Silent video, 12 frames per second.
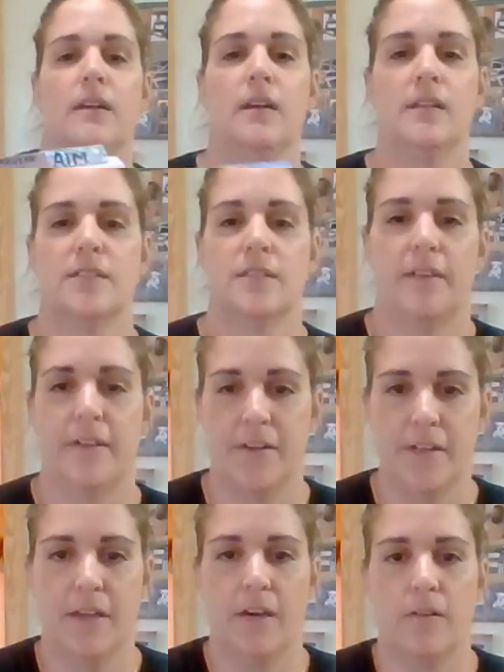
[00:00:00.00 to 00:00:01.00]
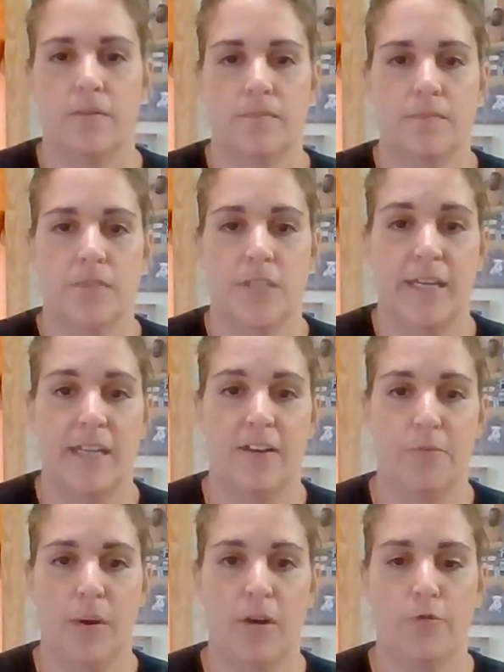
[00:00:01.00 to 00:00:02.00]
So there you go. Now you
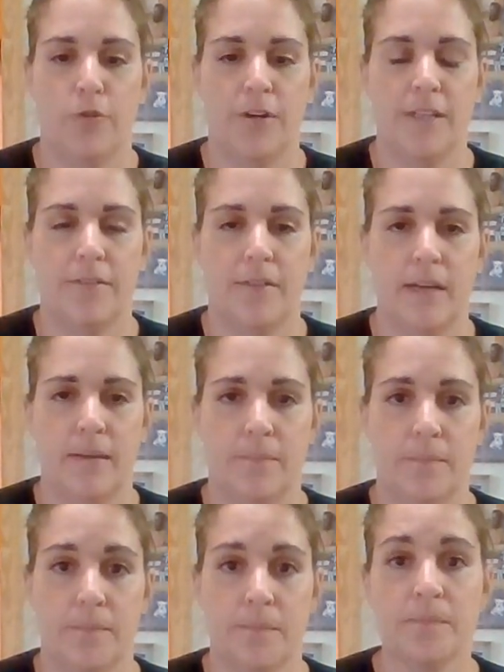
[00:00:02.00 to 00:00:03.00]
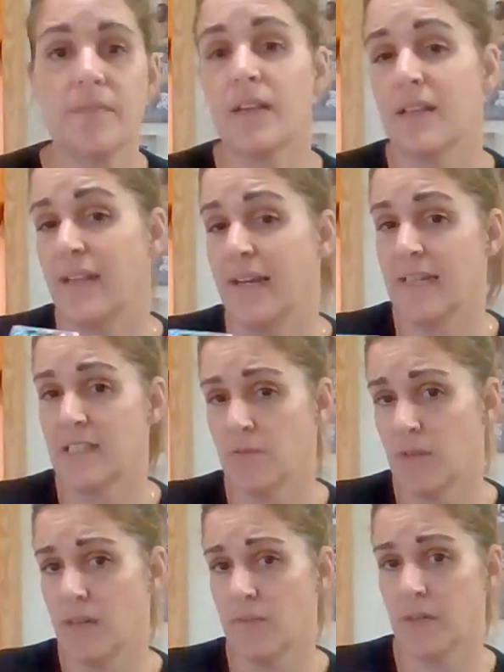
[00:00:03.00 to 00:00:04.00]
have Part 43. The next
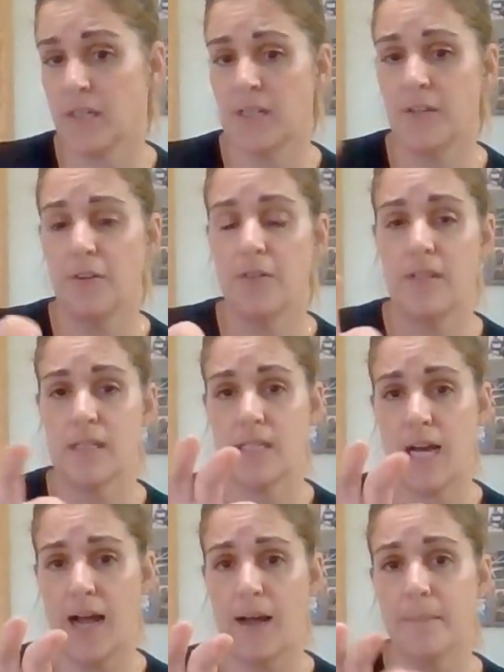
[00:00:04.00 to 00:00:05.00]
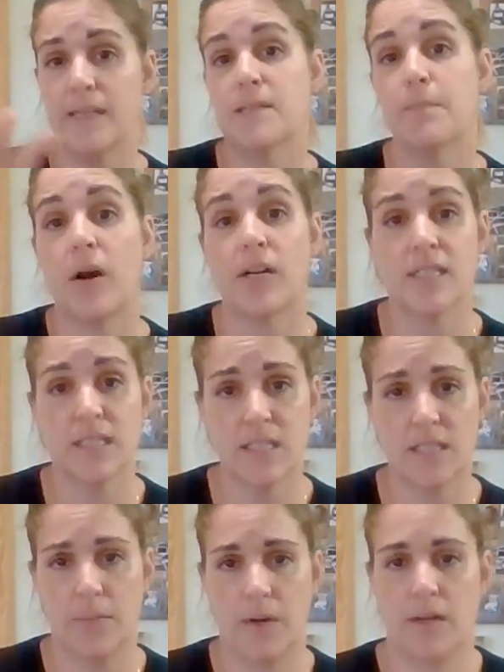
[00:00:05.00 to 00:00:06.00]
one we're going to do at the top is Part
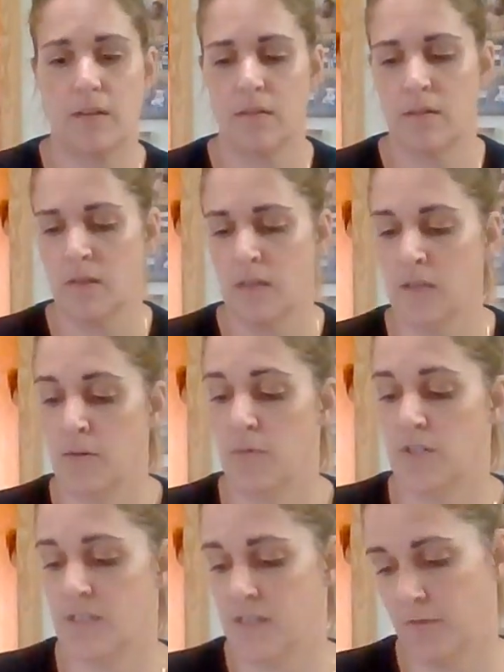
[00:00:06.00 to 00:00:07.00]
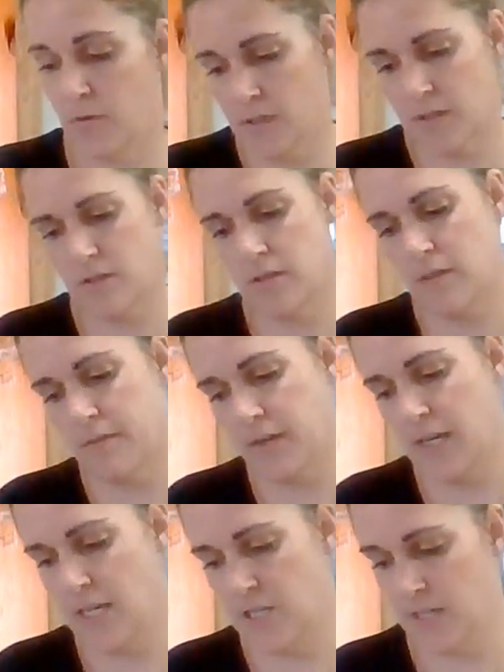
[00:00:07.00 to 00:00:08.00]
61, which is of course our
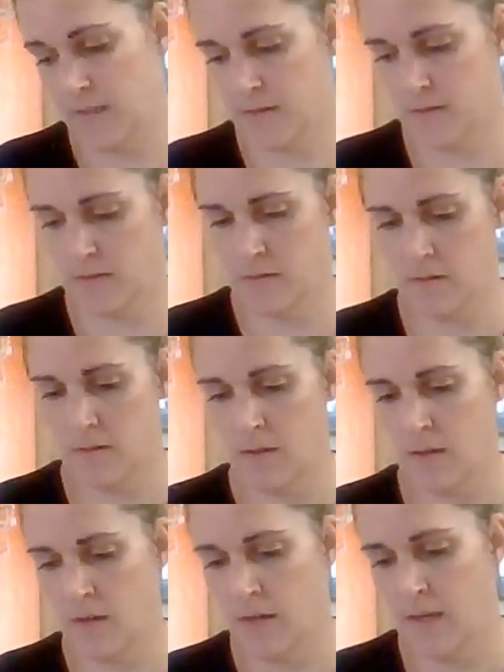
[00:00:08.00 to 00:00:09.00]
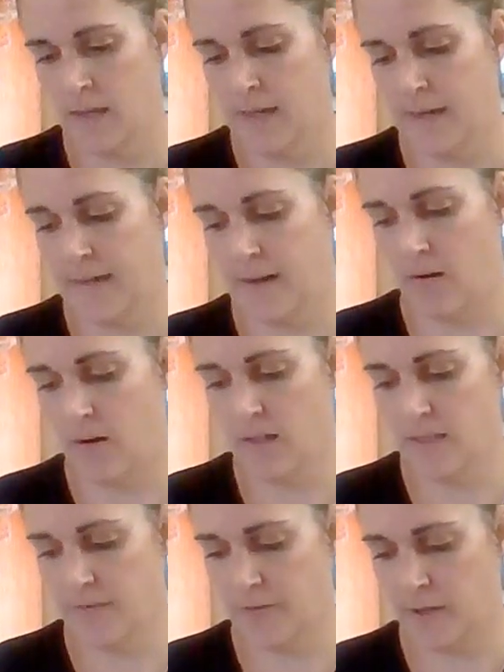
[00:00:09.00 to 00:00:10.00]
certifications. And now on
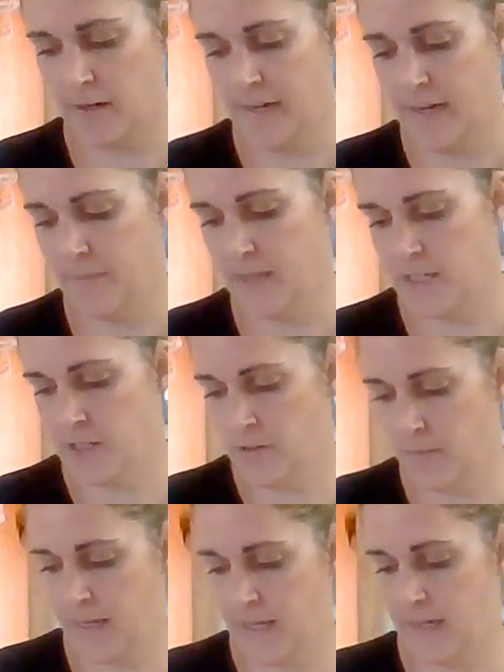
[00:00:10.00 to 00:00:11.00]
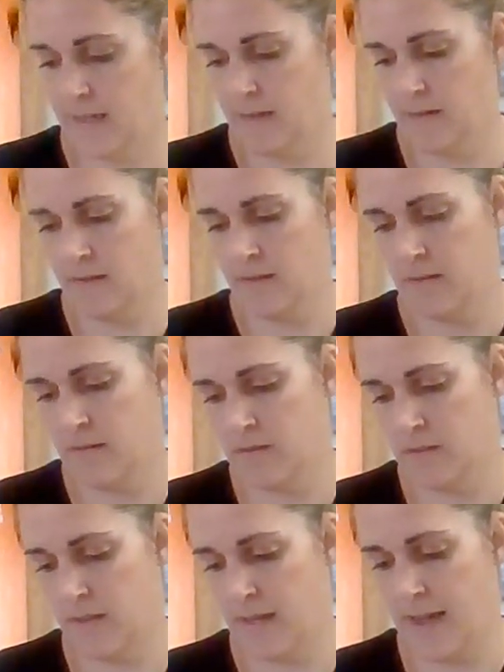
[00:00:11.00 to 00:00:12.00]
the far aim, they do make it
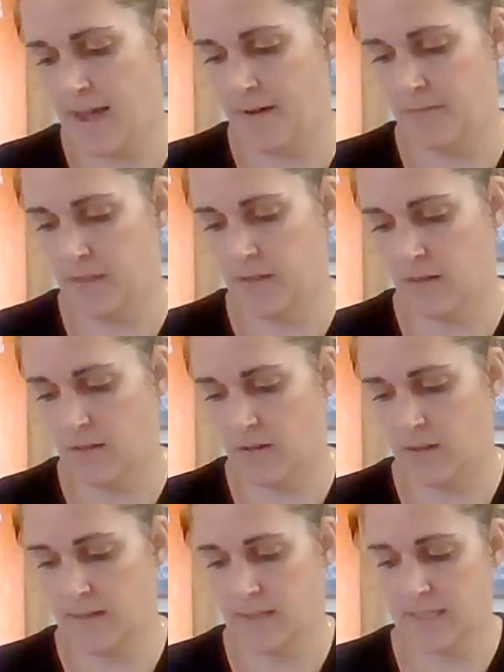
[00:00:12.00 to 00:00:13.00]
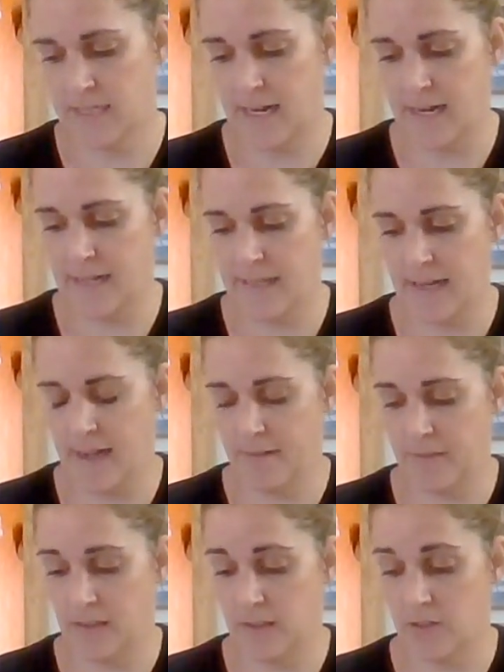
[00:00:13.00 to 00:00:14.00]
so they have little on the side, they have
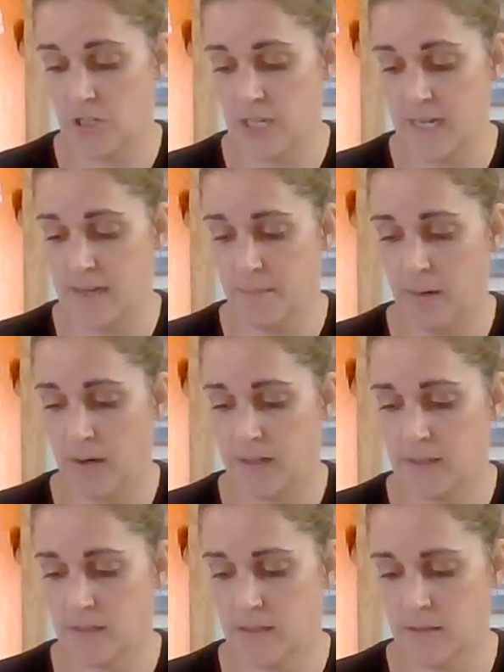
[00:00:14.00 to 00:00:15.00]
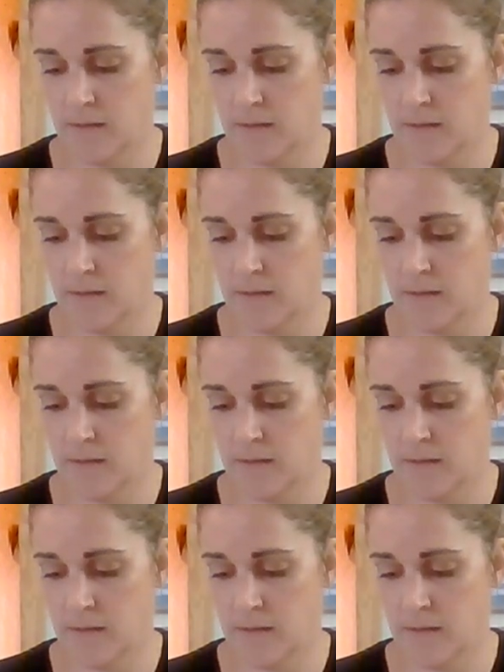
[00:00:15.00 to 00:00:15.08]
the little shaded parts